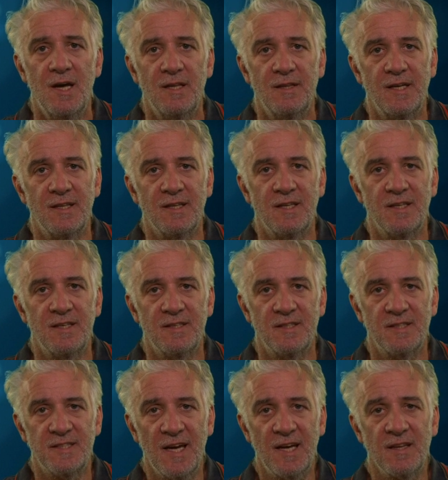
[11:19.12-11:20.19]
Then the
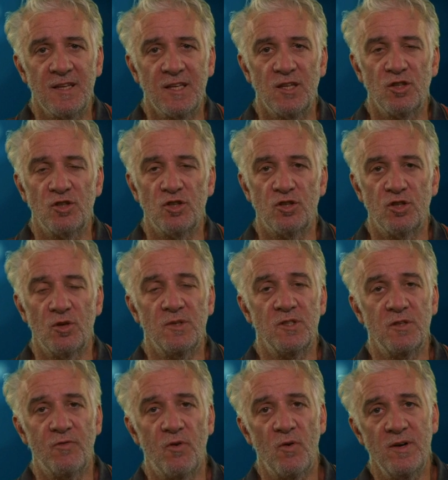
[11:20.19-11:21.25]
second thing you should do is,
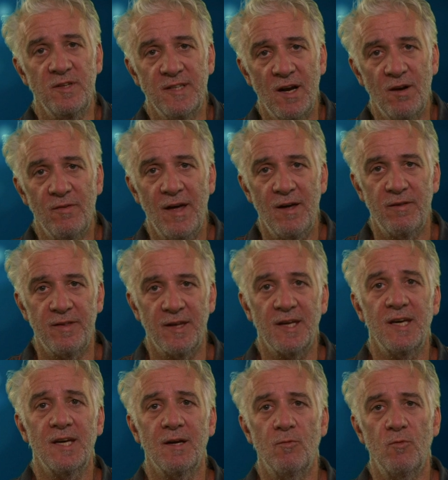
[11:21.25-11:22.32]
you've already done all that
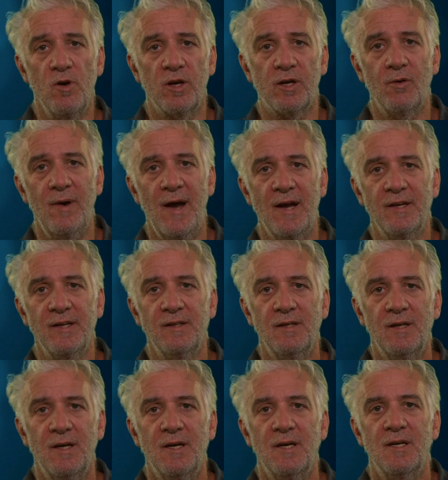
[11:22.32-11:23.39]
thinking and work around it,
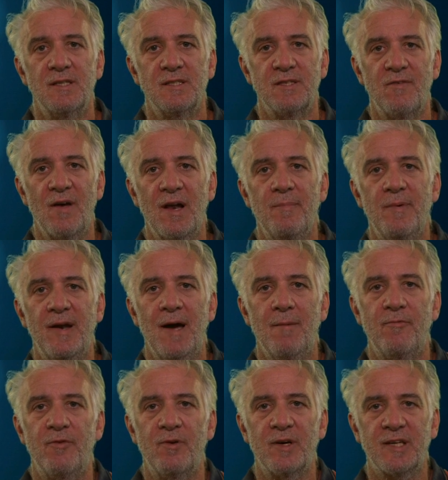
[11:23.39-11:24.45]
develop it
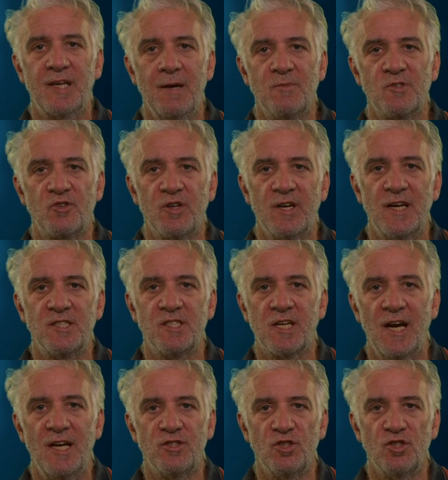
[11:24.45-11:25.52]
up for a chemistry
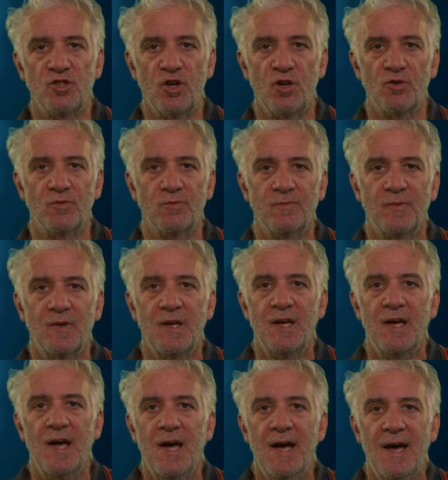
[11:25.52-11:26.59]
education journal.
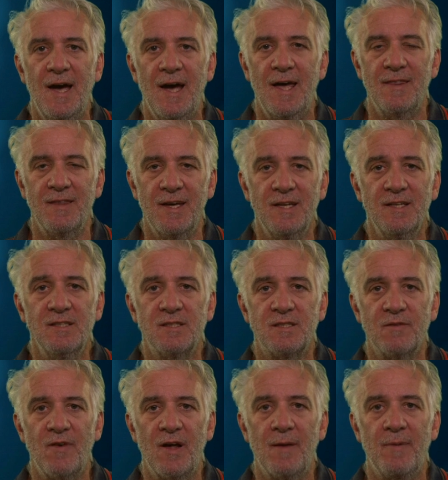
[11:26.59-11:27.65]
And then
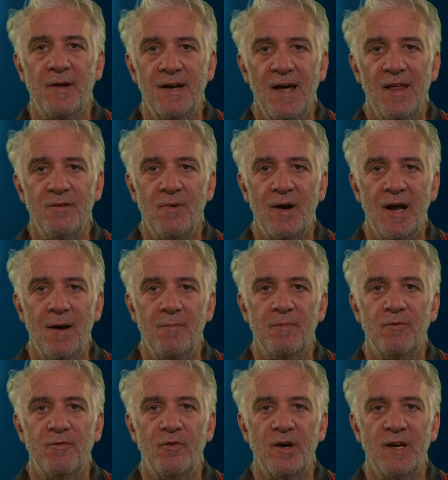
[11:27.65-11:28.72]
develop another one up
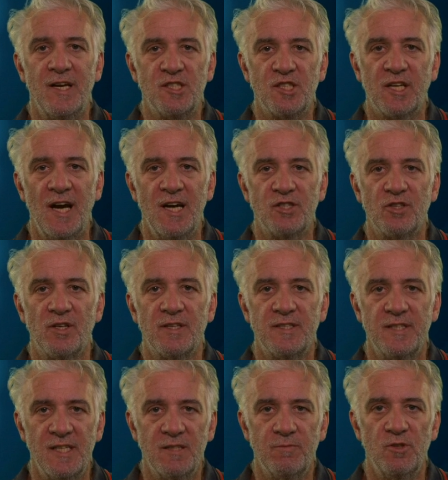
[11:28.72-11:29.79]
for an educational
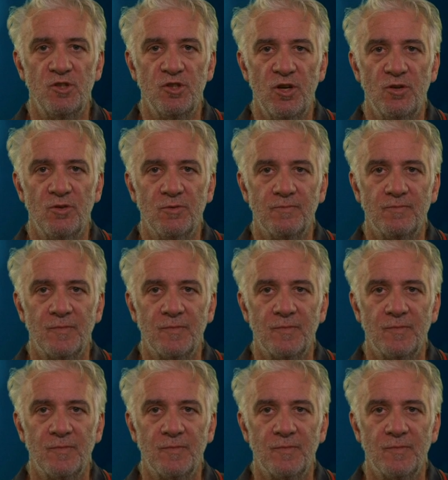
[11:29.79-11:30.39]
assessment journal.